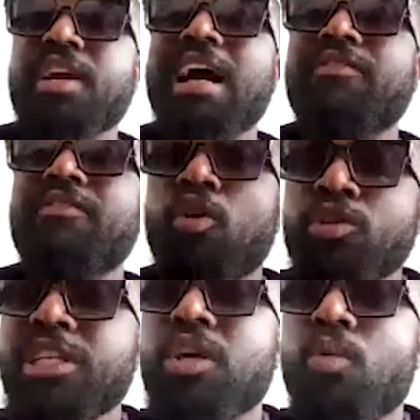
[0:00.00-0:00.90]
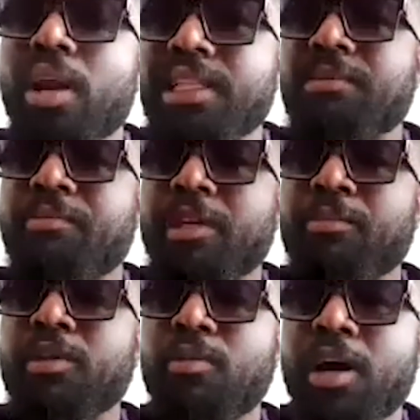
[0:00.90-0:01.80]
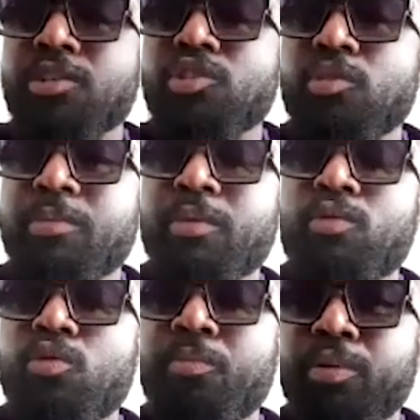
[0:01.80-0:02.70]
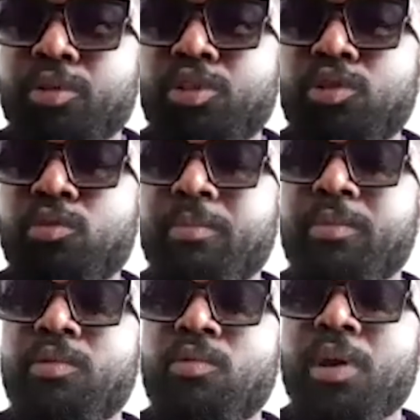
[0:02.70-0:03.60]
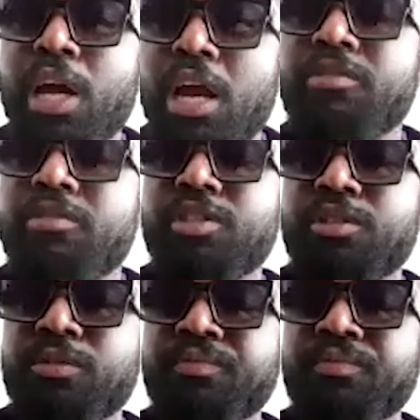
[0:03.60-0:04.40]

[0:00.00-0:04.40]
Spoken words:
Have only quality people around you, people who push you, people who encourage you,